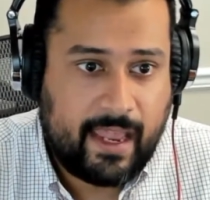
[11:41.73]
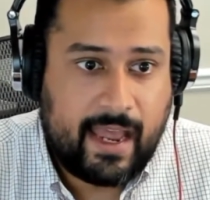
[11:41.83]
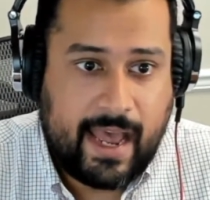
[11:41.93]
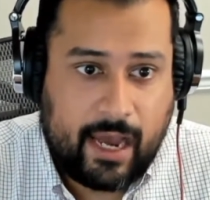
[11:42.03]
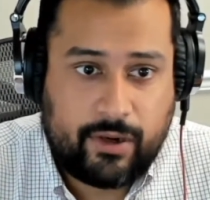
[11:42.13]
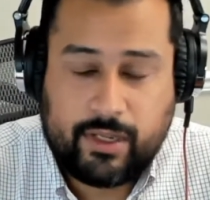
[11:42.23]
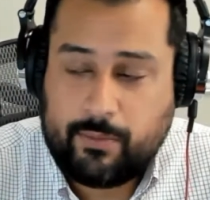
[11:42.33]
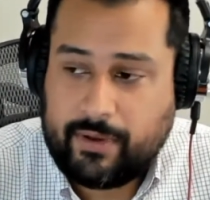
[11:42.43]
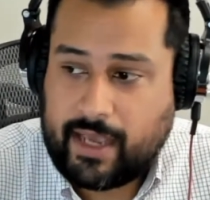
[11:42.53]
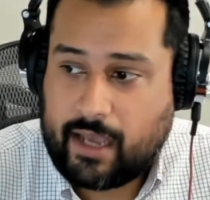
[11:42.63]
how do
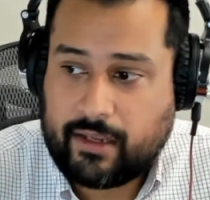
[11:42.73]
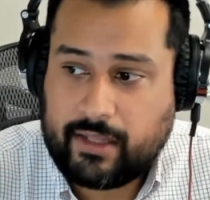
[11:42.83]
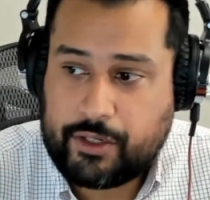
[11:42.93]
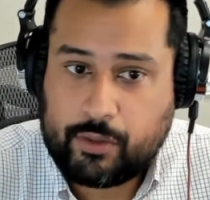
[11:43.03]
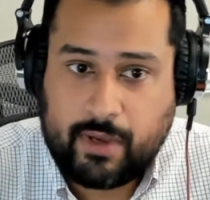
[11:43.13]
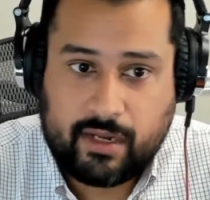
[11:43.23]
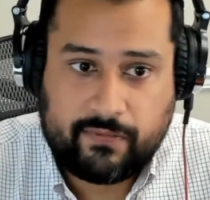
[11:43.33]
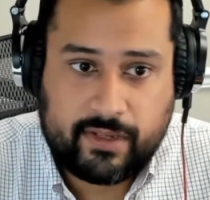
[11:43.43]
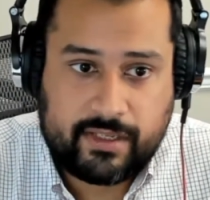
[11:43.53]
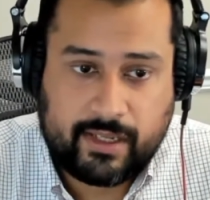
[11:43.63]
you calculate your
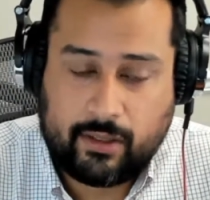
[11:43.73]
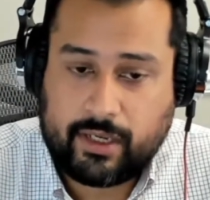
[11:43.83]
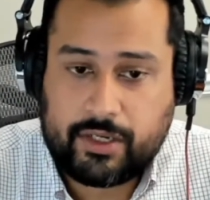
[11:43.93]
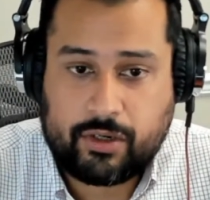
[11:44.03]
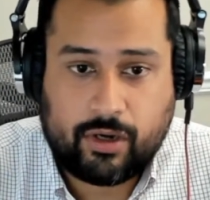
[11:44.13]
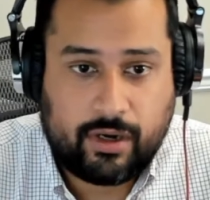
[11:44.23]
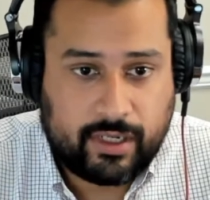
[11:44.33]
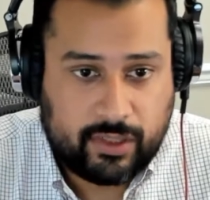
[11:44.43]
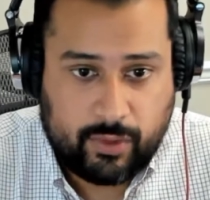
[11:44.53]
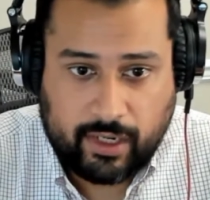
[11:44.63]
benefits? They look at your
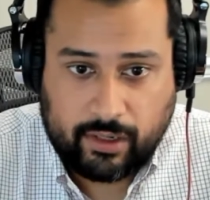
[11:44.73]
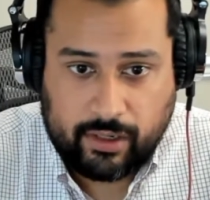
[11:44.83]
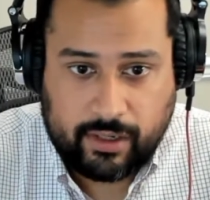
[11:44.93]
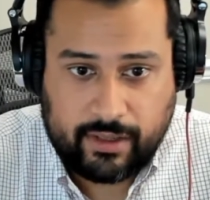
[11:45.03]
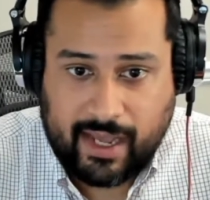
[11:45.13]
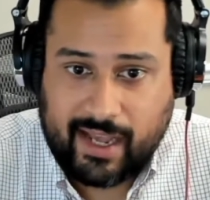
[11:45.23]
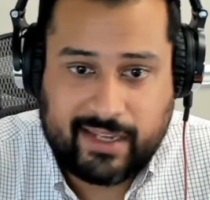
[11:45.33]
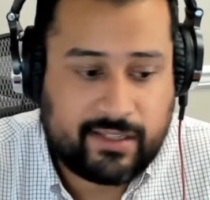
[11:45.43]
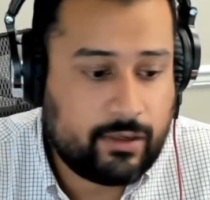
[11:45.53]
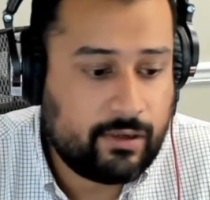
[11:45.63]
earnings record, the
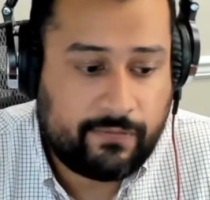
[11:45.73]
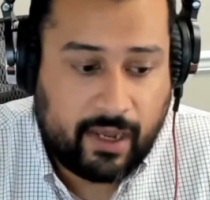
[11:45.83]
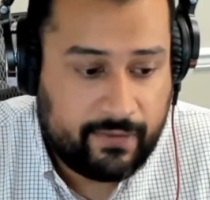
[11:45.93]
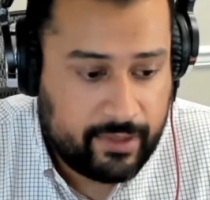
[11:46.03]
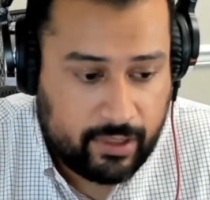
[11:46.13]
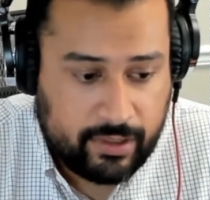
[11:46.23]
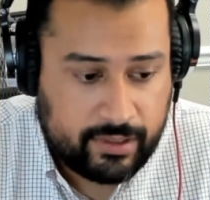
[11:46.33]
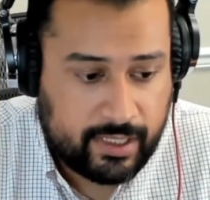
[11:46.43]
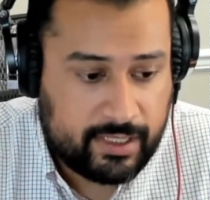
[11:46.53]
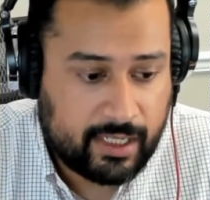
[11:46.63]
highest 35
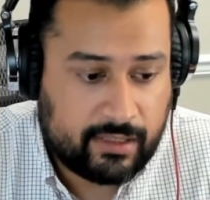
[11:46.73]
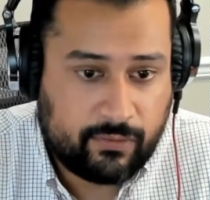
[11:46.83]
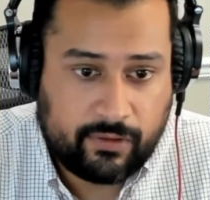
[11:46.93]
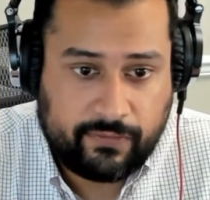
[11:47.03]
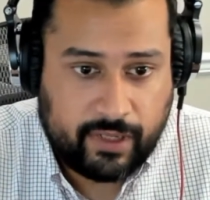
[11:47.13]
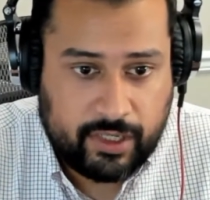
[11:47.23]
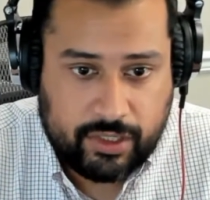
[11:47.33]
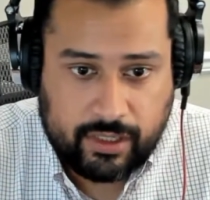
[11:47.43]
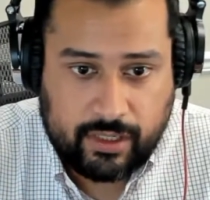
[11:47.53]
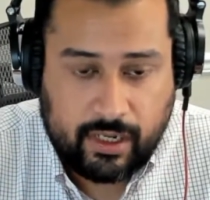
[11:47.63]
years, index for
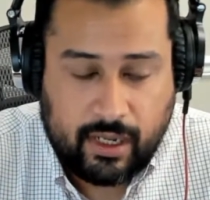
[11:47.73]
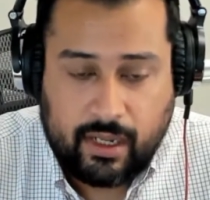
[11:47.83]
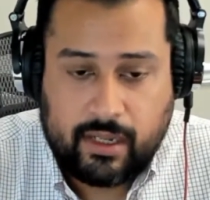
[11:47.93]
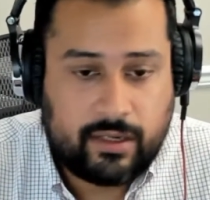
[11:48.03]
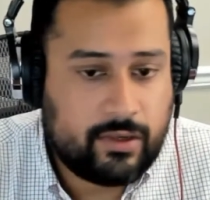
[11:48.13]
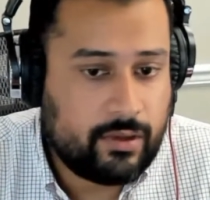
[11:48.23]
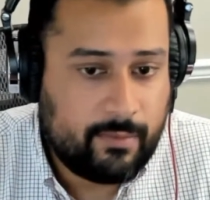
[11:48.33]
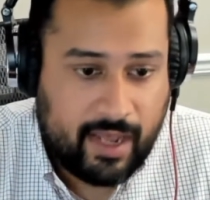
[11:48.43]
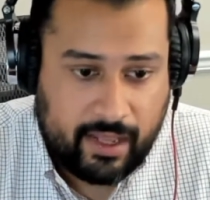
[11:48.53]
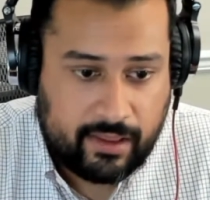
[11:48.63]
inflation, do the
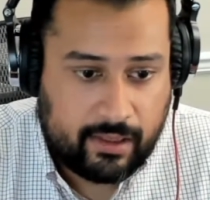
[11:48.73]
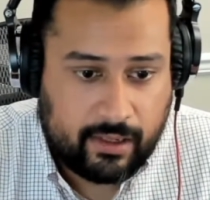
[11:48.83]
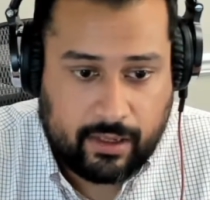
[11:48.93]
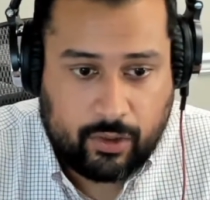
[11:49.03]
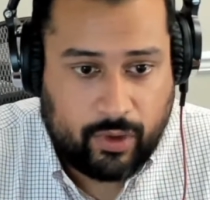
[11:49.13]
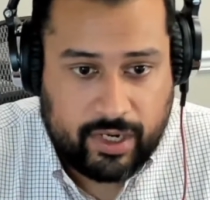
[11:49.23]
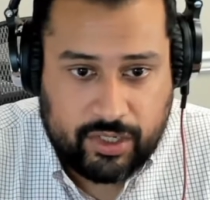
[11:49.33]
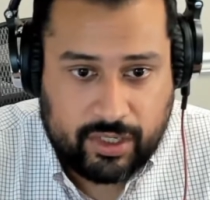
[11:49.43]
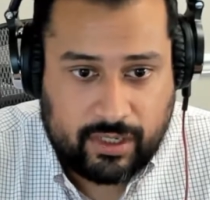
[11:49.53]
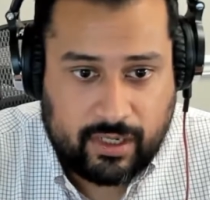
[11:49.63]
math
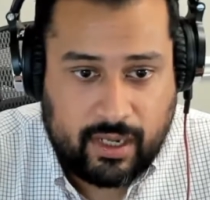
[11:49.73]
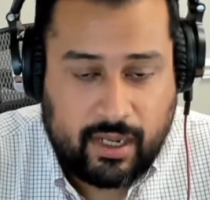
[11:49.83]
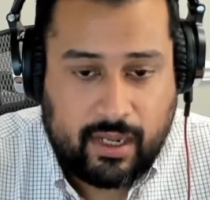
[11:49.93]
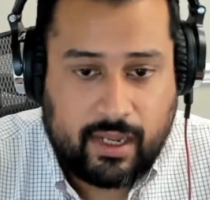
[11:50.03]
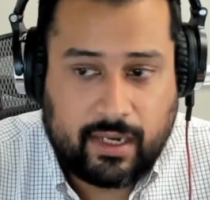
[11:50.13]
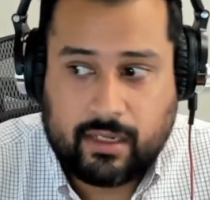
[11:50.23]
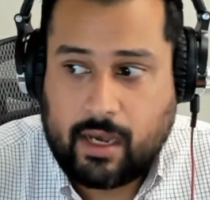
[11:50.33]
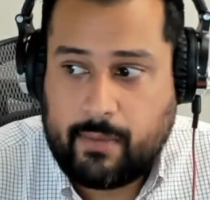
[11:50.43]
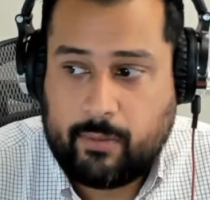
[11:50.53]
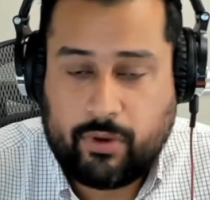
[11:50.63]
equation, and
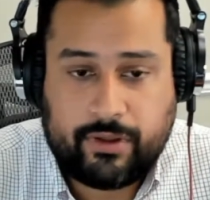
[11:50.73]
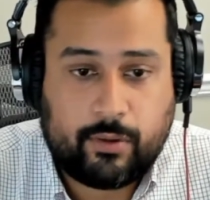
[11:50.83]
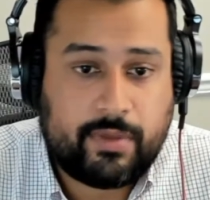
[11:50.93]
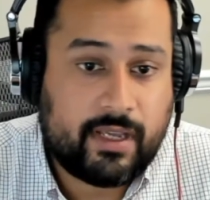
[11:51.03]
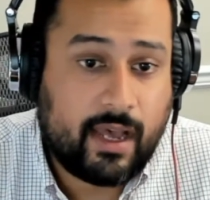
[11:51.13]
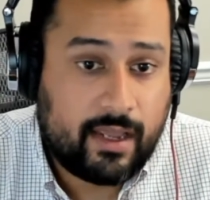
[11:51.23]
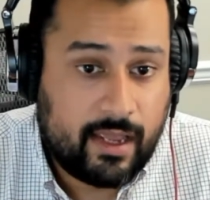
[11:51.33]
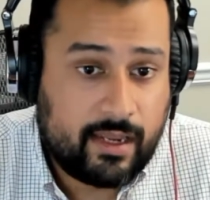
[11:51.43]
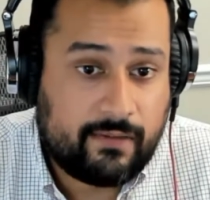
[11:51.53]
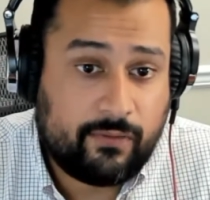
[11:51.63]
come up with your
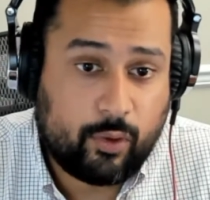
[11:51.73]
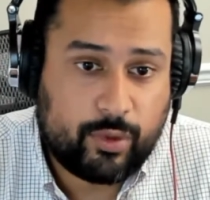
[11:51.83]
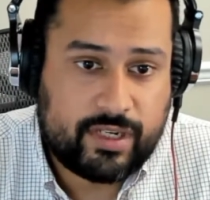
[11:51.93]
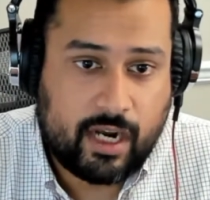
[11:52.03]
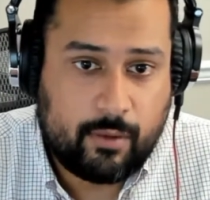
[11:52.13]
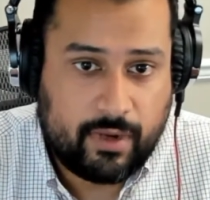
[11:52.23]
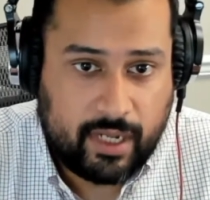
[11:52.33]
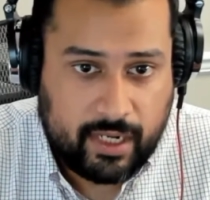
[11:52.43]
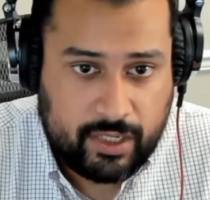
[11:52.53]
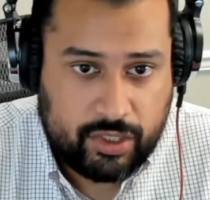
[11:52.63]
PIA at full retirement
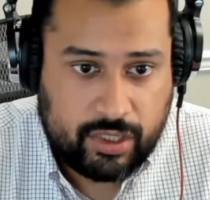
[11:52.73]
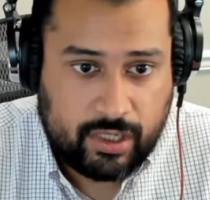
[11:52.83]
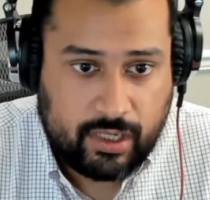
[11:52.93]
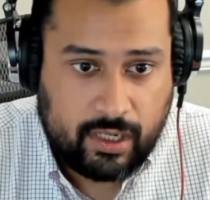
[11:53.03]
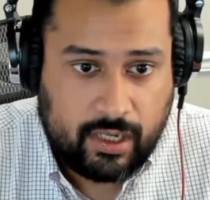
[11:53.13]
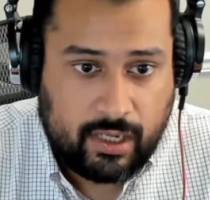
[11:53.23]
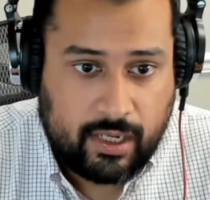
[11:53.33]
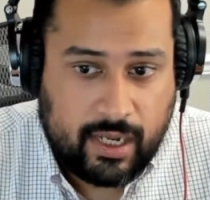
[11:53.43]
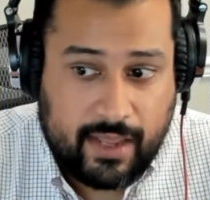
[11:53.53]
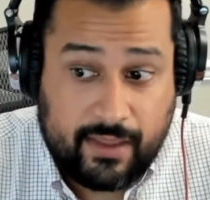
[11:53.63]
age.
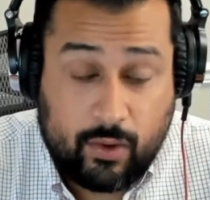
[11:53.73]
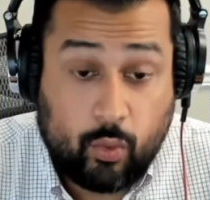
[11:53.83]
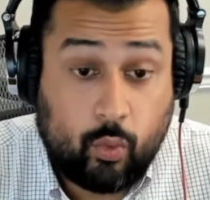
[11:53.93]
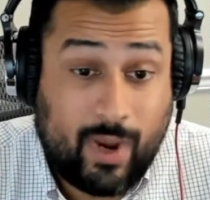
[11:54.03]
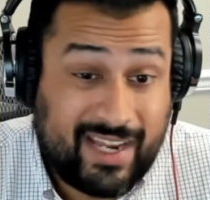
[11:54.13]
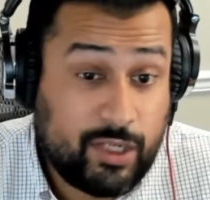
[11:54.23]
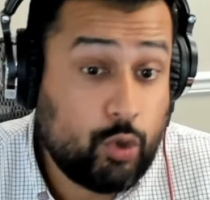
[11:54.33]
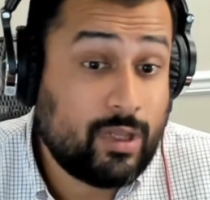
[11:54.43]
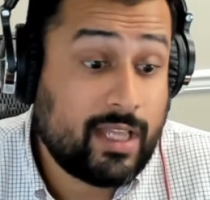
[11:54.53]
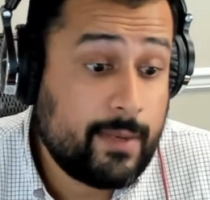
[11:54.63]
And then when
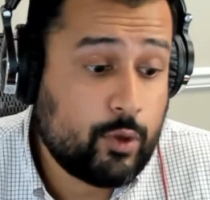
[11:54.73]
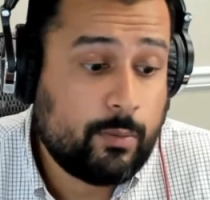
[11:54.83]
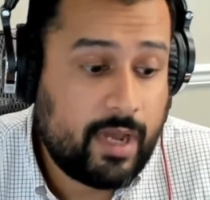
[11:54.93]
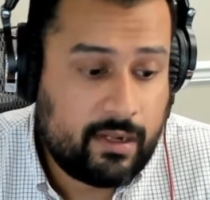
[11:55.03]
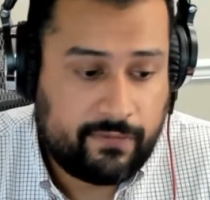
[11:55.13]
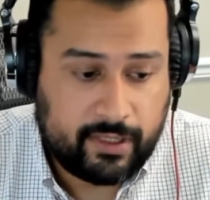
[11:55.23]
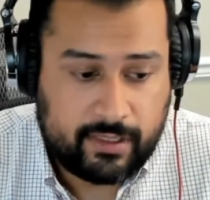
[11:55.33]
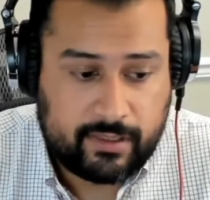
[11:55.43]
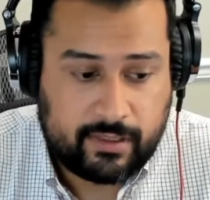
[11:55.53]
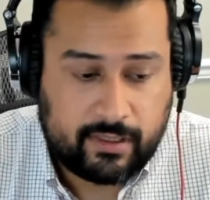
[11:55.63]
you claim your
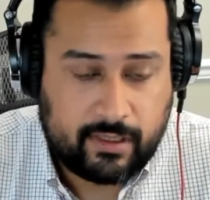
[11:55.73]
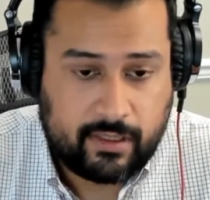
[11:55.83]
benefits,